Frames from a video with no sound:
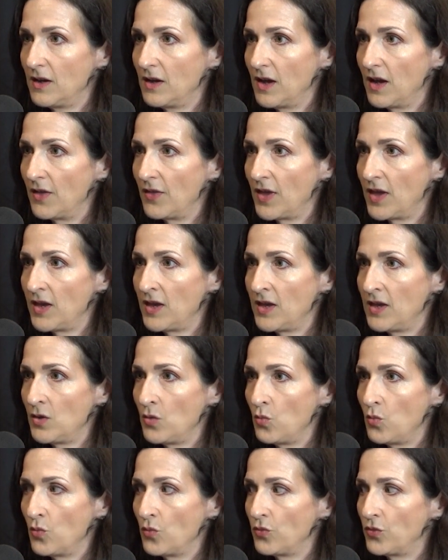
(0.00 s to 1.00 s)
And they
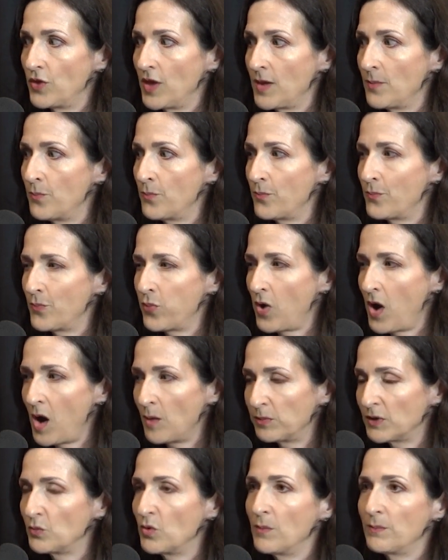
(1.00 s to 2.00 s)

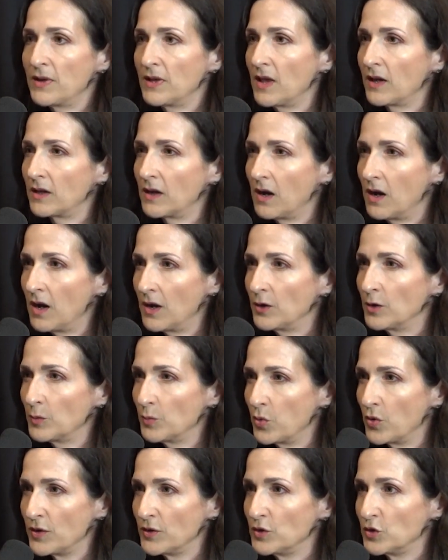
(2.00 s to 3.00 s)
probably won't be like
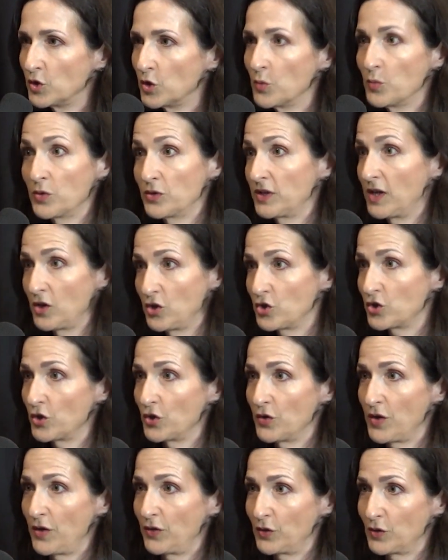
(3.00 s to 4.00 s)
100.0%
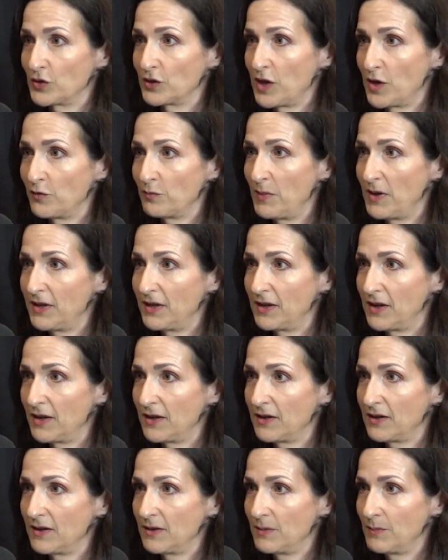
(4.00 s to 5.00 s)
sure that there's life making
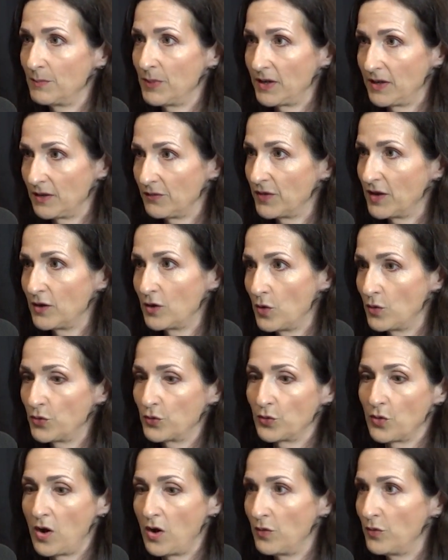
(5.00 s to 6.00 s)
it. But if they go
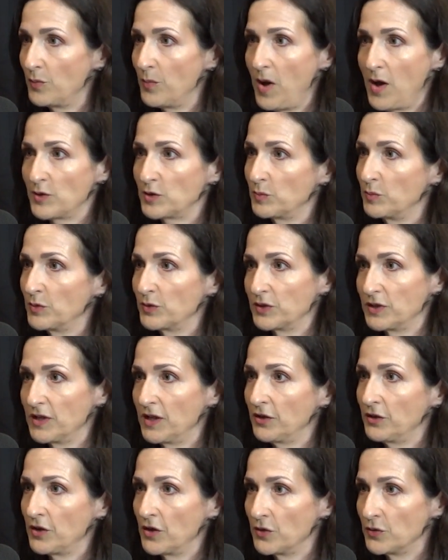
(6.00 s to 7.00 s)
through all the possible
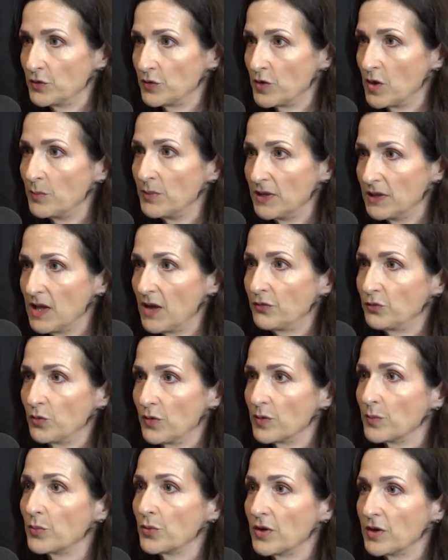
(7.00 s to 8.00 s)
scenarios, they'll be left
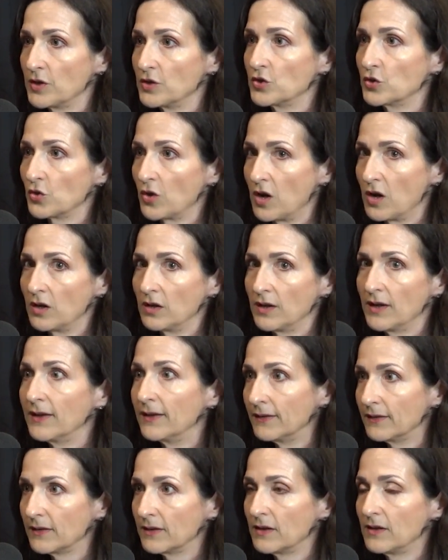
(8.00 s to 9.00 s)
with a pretty strong
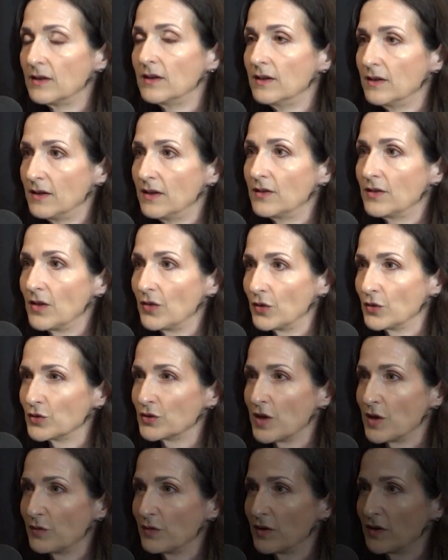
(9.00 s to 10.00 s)
hint that there's
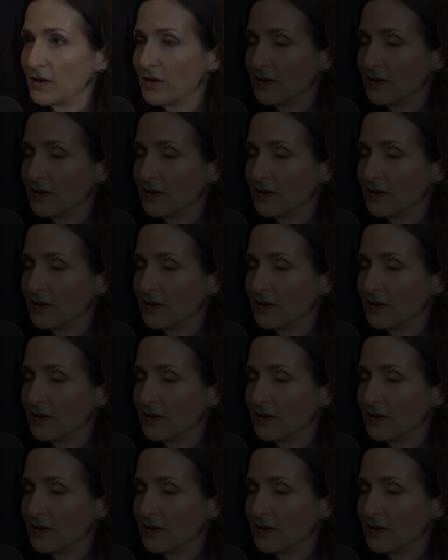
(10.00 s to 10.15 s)
life here.